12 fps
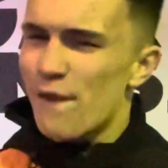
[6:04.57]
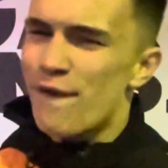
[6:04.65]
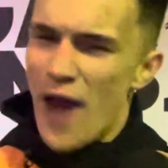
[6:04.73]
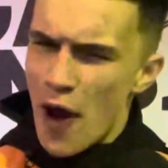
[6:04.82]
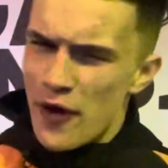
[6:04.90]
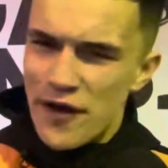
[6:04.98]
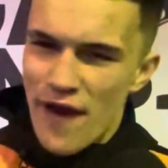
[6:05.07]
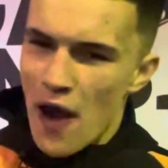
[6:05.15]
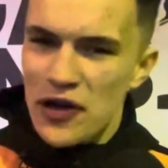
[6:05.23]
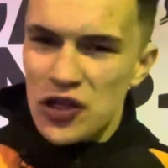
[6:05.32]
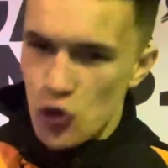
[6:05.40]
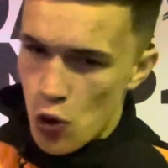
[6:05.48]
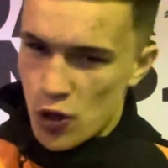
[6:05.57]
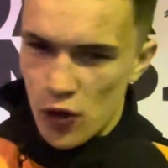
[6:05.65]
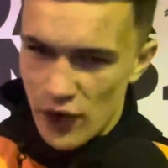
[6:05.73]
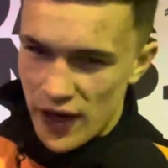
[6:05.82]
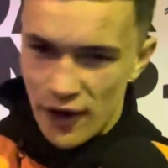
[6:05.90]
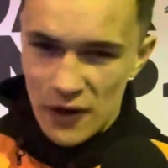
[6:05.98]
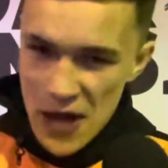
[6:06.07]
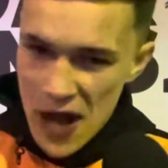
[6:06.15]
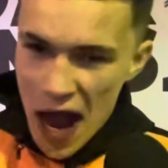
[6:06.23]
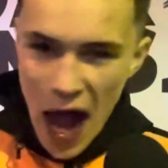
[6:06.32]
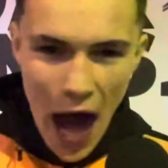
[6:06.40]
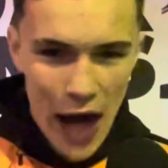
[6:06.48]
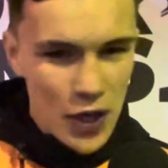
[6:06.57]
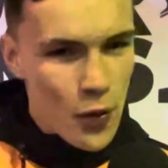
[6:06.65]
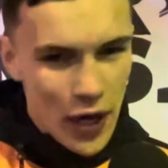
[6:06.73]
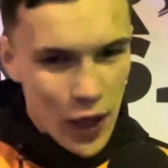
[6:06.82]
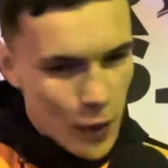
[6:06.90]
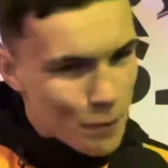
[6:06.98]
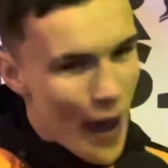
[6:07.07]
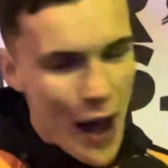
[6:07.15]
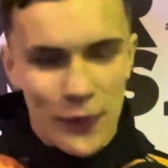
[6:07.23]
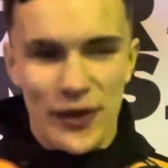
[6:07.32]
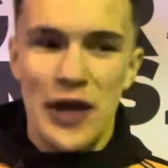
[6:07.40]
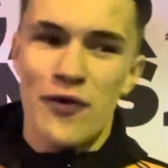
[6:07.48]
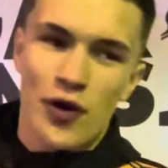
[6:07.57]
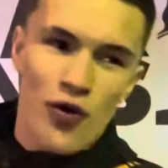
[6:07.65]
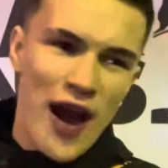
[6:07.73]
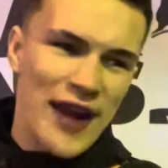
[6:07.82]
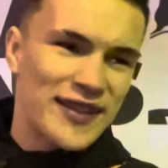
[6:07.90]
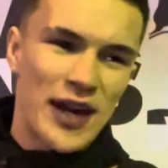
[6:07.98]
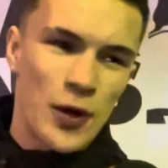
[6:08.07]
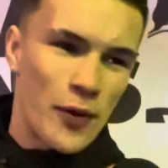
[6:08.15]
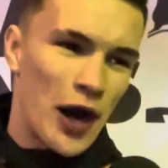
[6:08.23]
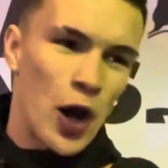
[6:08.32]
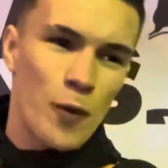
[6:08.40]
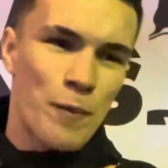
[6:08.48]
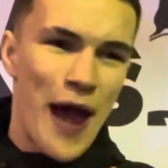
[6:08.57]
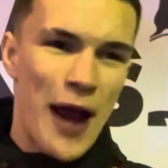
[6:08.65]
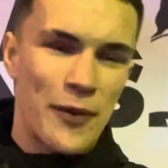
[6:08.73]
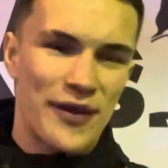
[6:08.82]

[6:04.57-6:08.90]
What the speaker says: very, very short career. I don't want to look back with any regrets. I don't want to look back